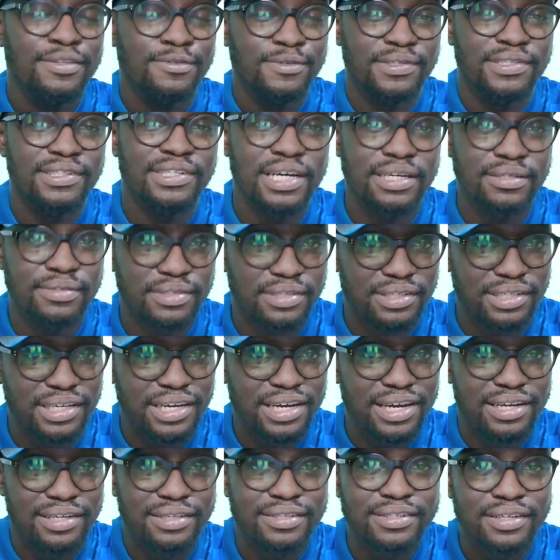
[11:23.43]
nice to see
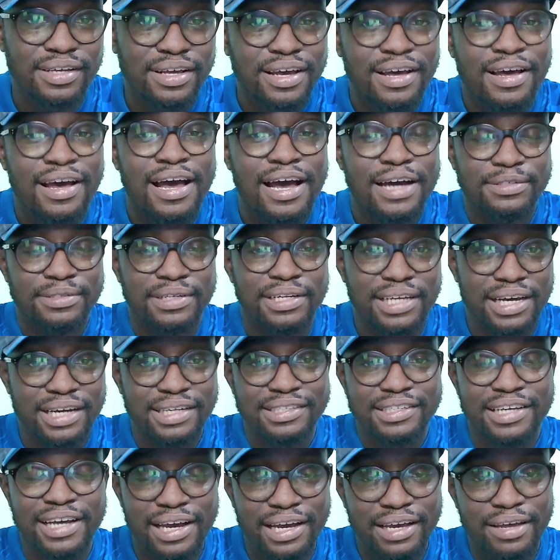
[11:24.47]
us actually
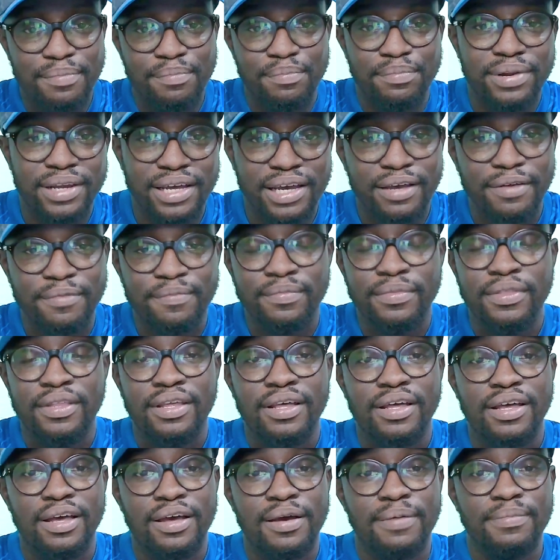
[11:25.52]
attack and play
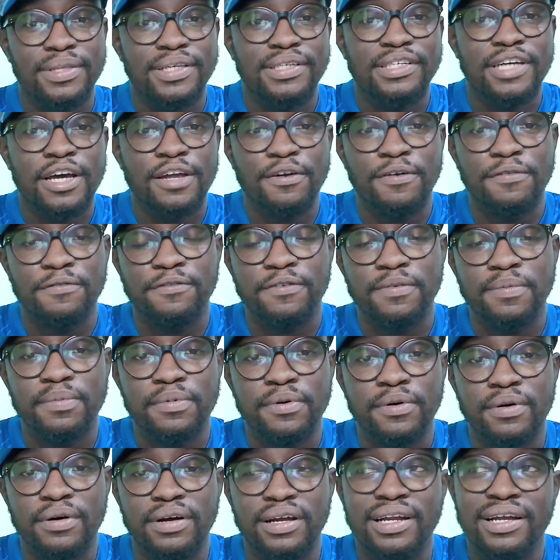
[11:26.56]
this kind of
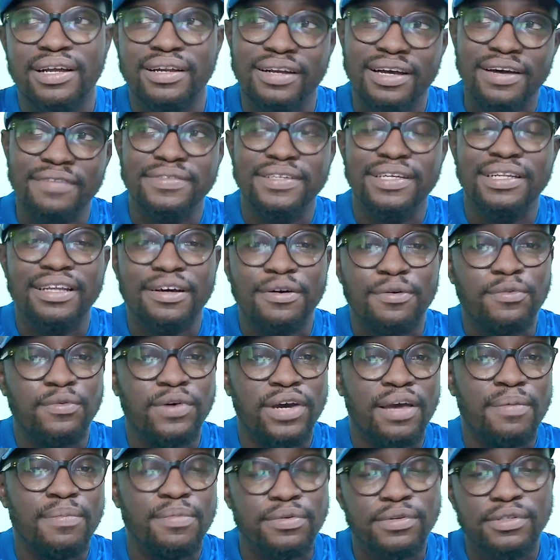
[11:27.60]
football. And then after that, we were
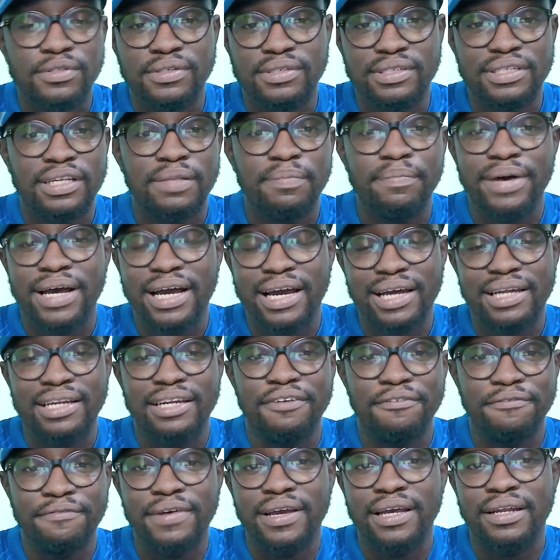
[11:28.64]
able to sit back and
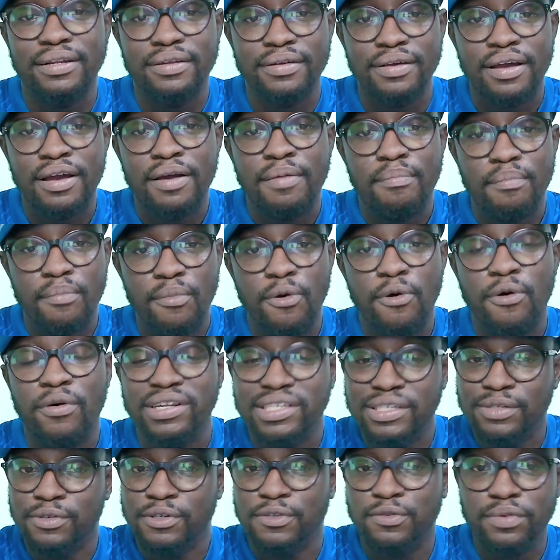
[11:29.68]
defend more.
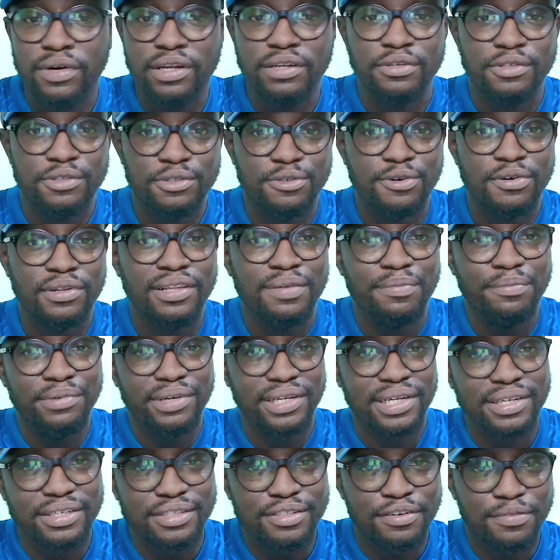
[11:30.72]
This was when you saw the
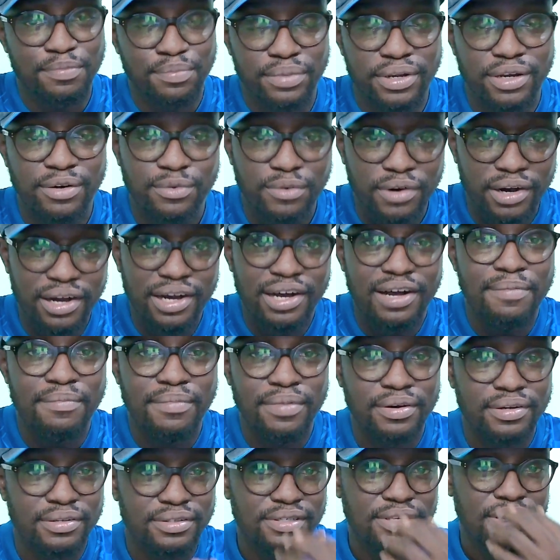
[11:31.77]
brilliance of Benoit come
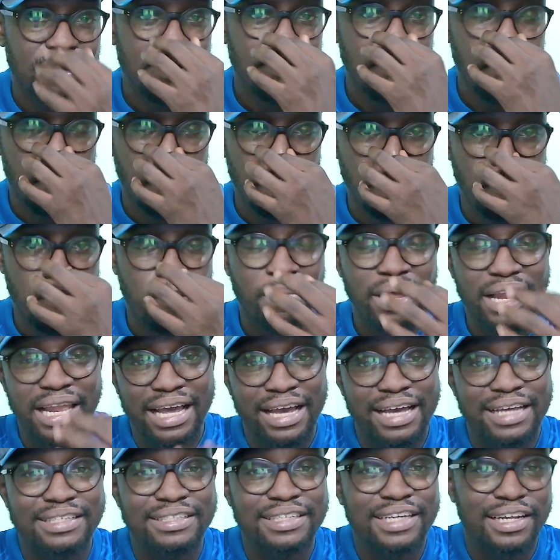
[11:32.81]
out more. But
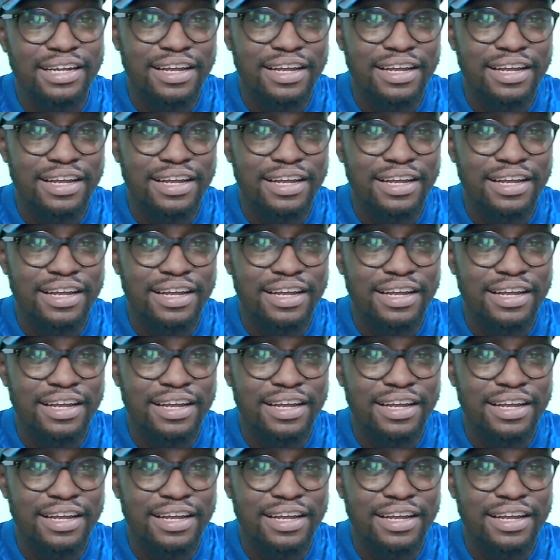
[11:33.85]
like I said,